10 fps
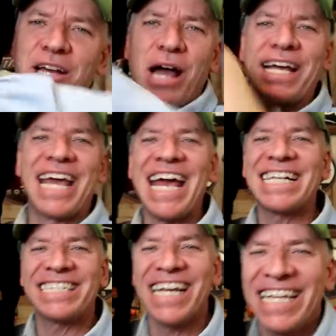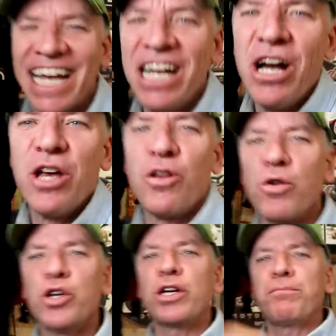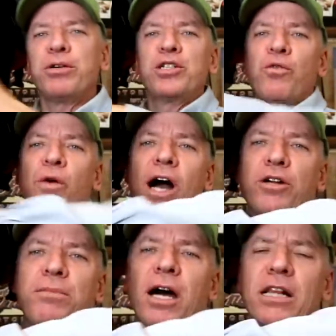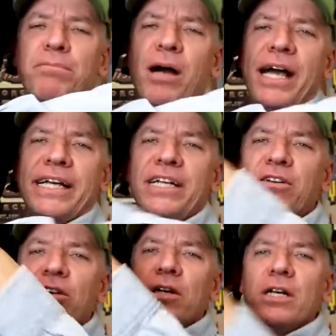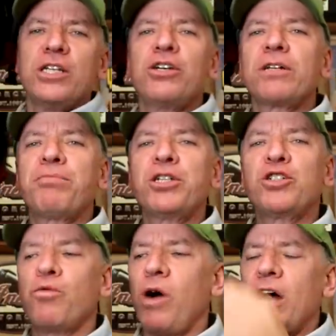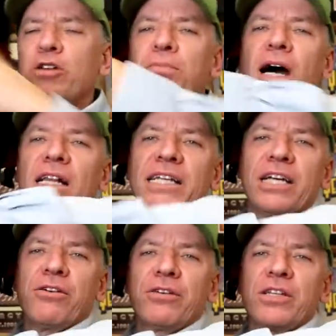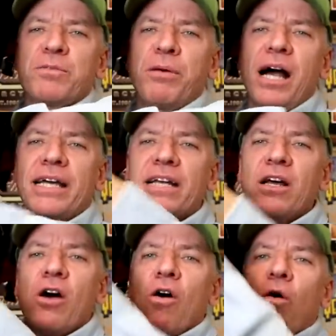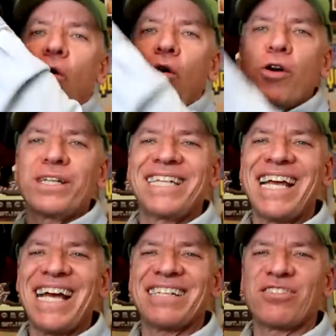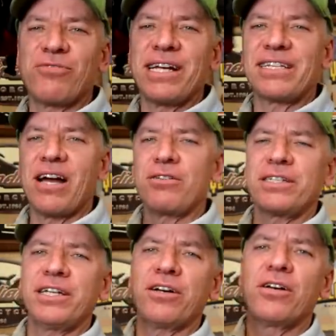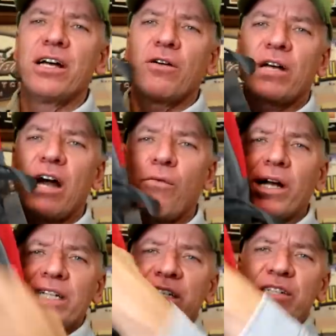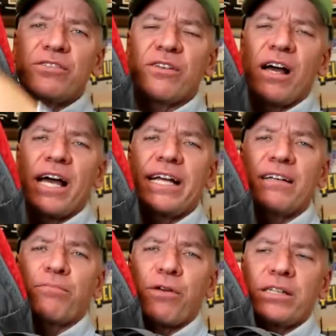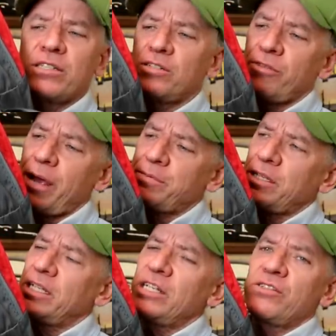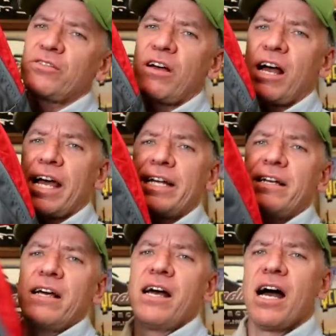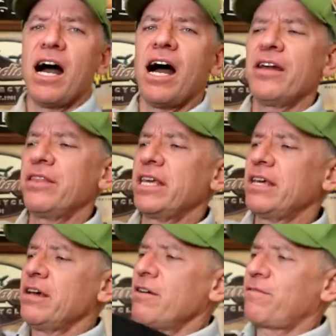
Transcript: I can't say that. So you can put your water bottle pocket here. You can put your water bottle here in this pocket, or a tent straight down in here. Got one in each side, compression straps on each side. On the